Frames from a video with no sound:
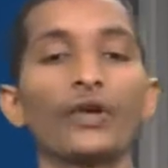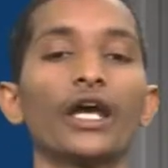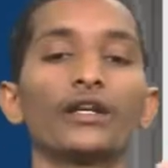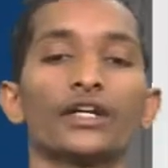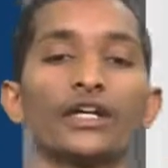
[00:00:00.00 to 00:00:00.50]

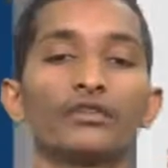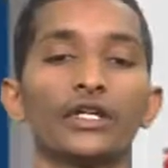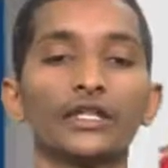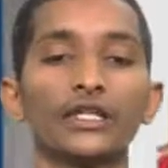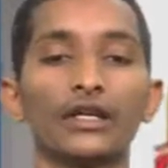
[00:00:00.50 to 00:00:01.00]
and right
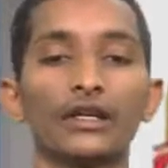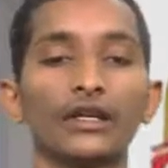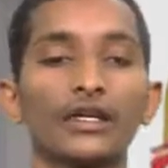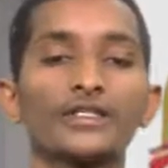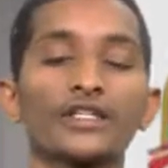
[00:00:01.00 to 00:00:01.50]
ventricle
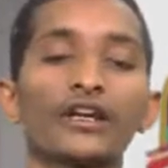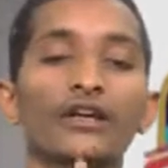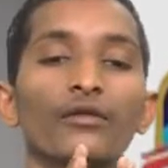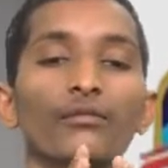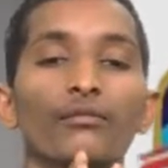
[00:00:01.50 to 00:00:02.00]
is called
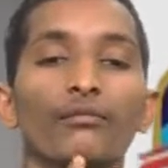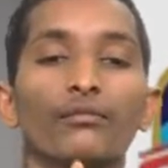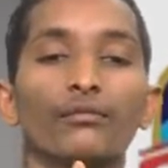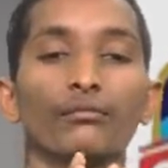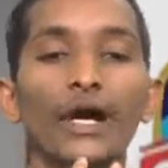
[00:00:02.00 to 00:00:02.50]

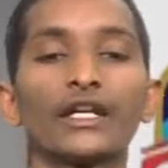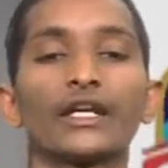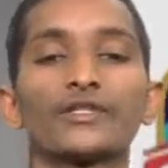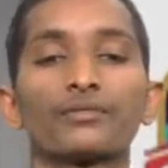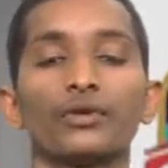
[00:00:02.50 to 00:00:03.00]

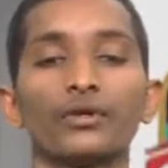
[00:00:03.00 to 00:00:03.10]
tricuspid